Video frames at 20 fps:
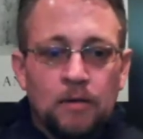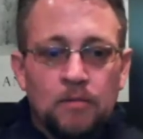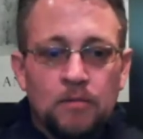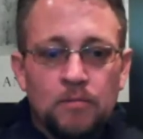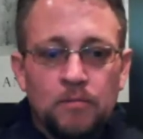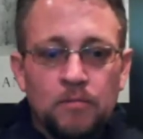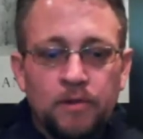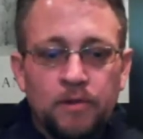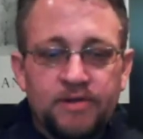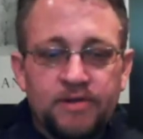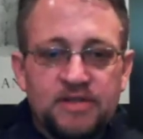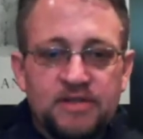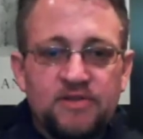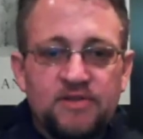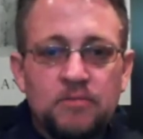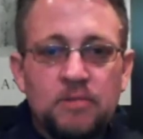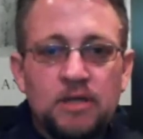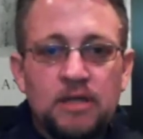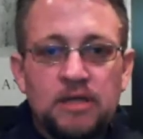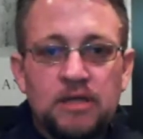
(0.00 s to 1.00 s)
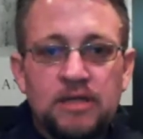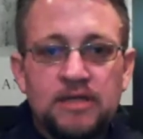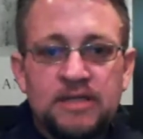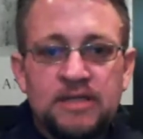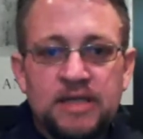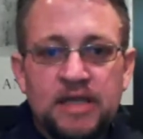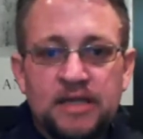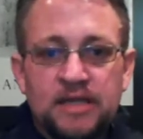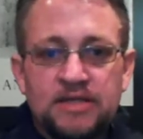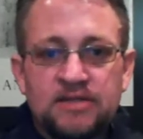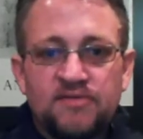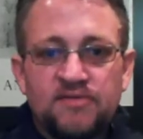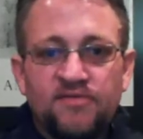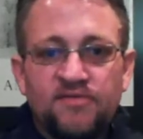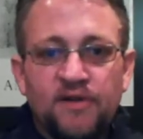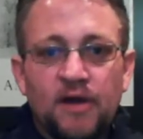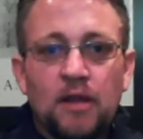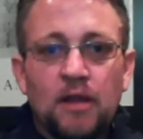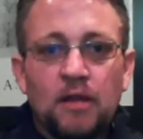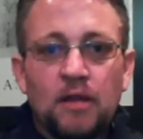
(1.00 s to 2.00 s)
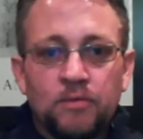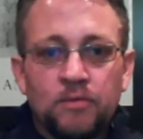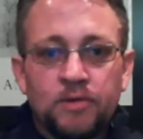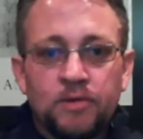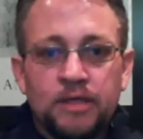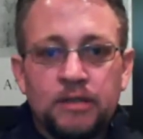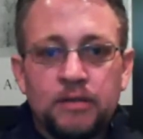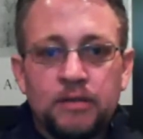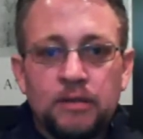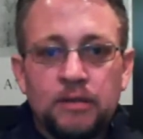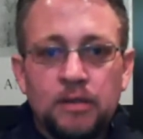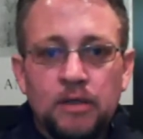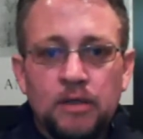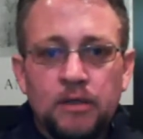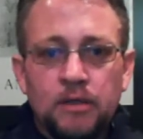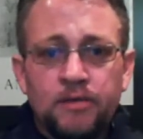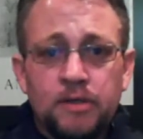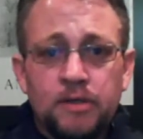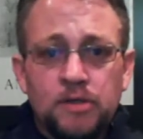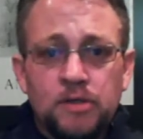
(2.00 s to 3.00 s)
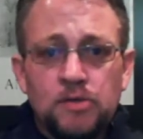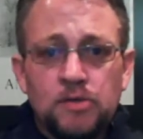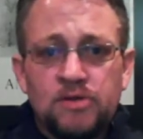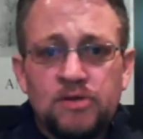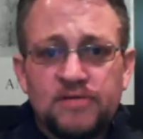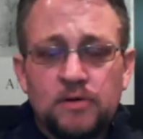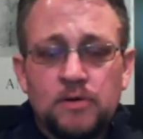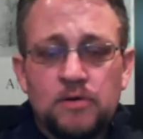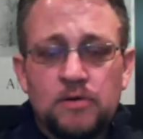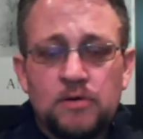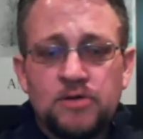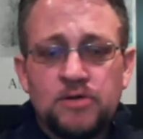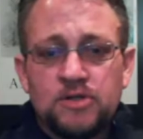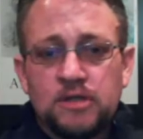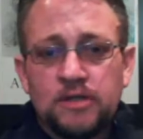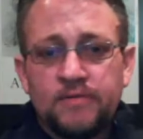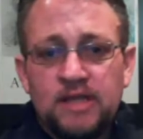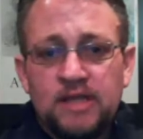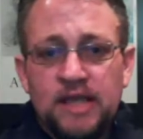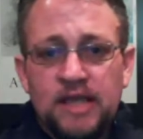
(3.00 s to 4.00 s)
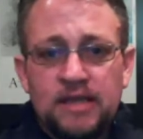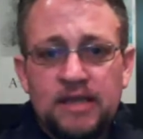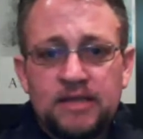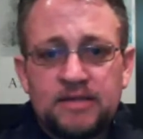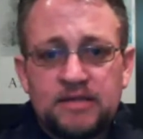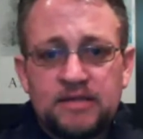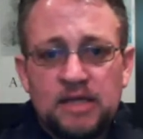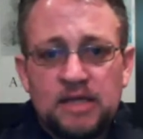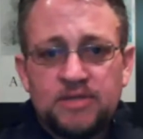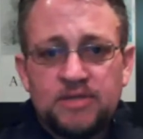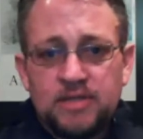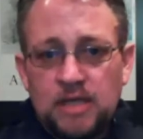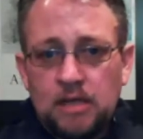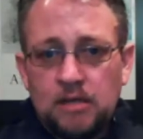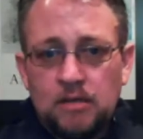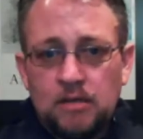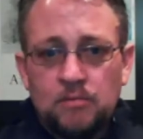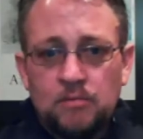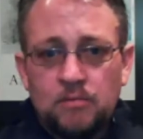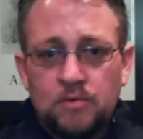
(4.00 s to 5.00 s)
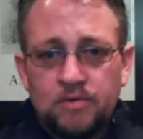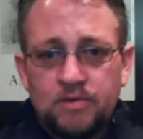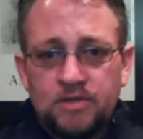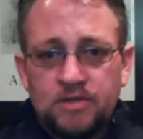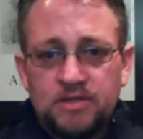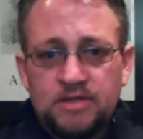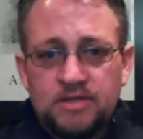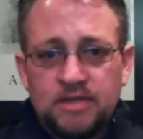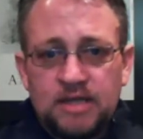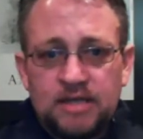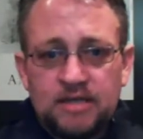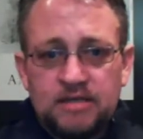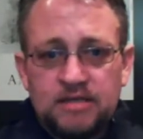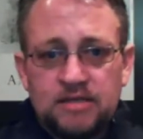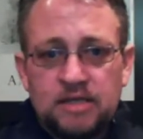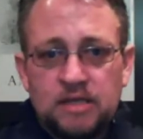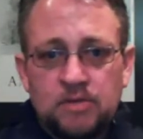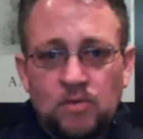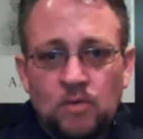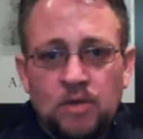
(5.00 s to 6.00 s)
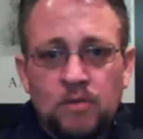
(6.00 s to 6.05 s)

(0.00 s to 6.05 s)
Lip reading: relative humidity test following the newest version of the ASTM standard, which is ASTM